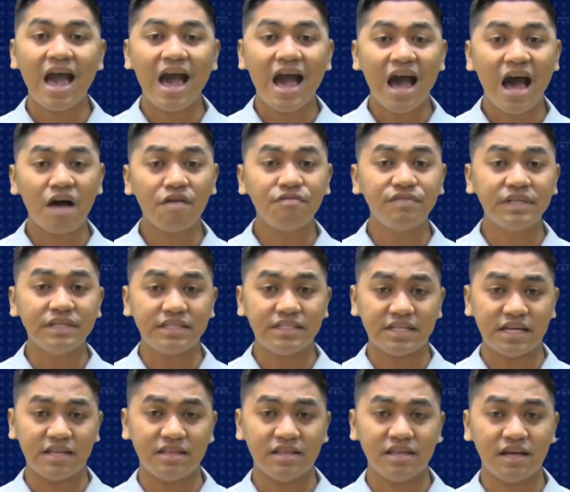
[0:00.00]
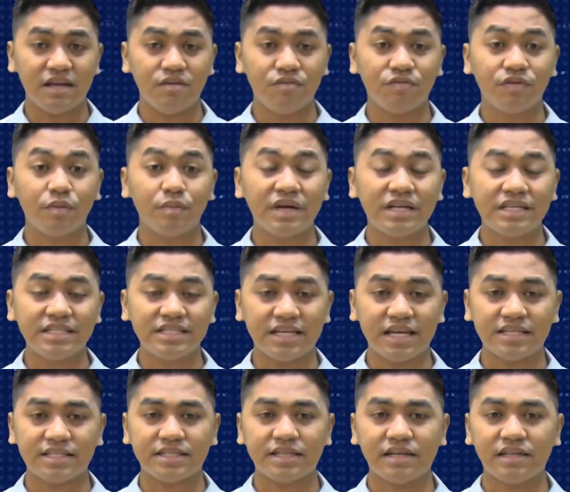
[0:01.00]
have descended from
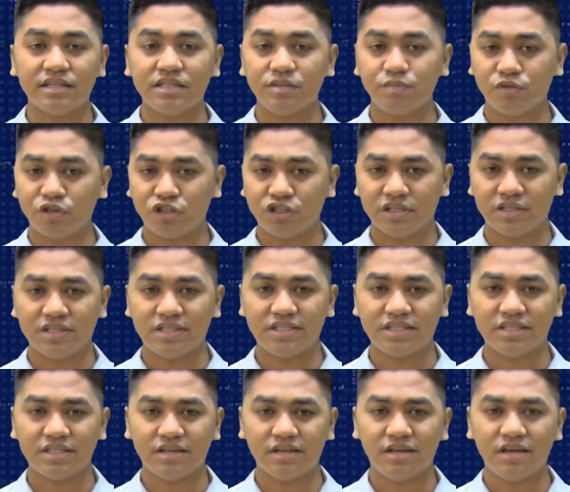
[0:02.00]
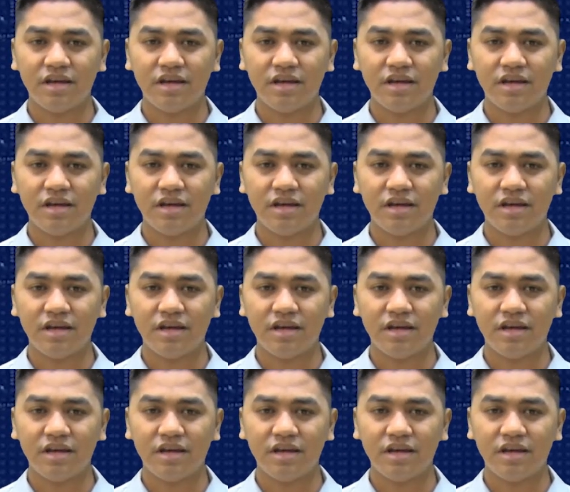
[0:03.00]
ancestral species.